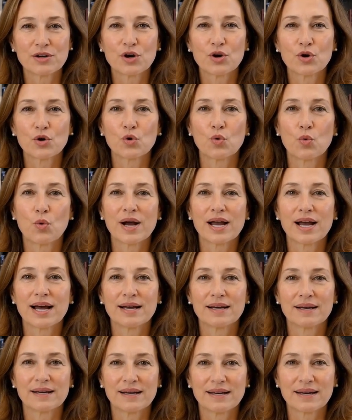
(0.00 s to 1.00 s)

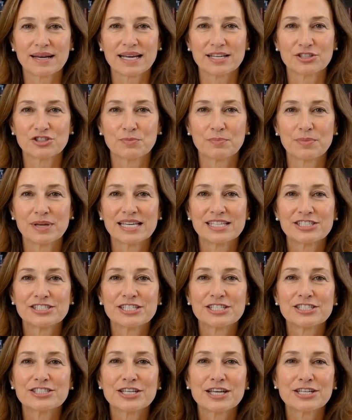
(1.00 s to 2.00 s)
cookware into
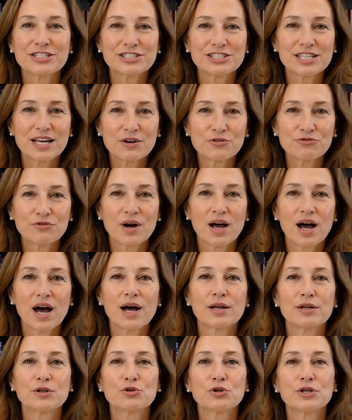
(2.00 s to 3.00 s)
pieces that sell for
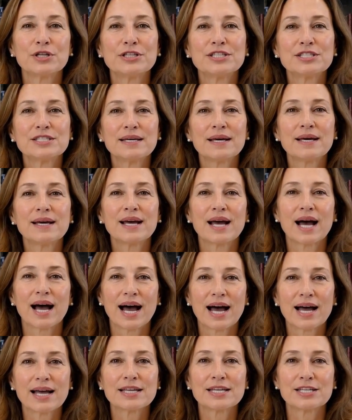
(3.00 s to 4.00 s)
hundreds
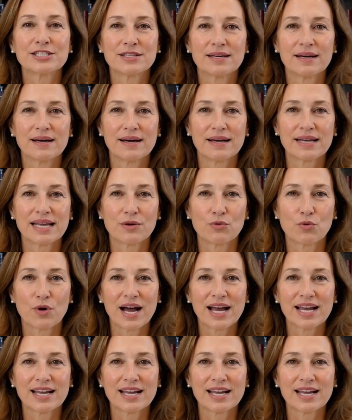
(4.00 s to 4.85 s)
and, in rare